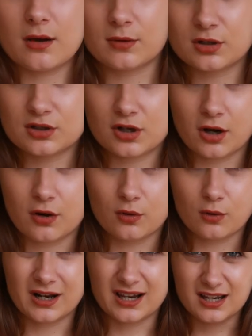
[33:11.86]
gonna try it on
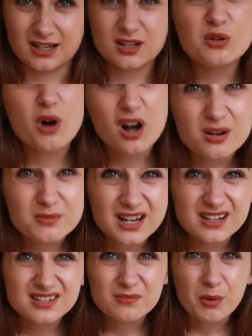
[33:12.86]
quickly. You are gonna be
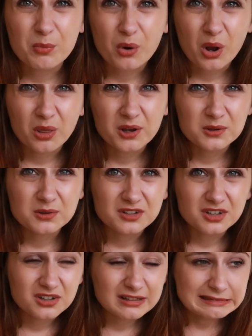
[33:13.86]
able to see my bra though,
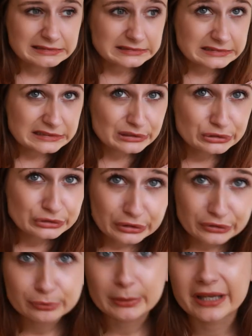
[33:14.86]
so
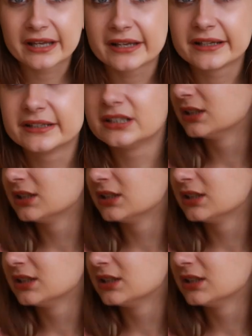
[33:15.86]
soz bae.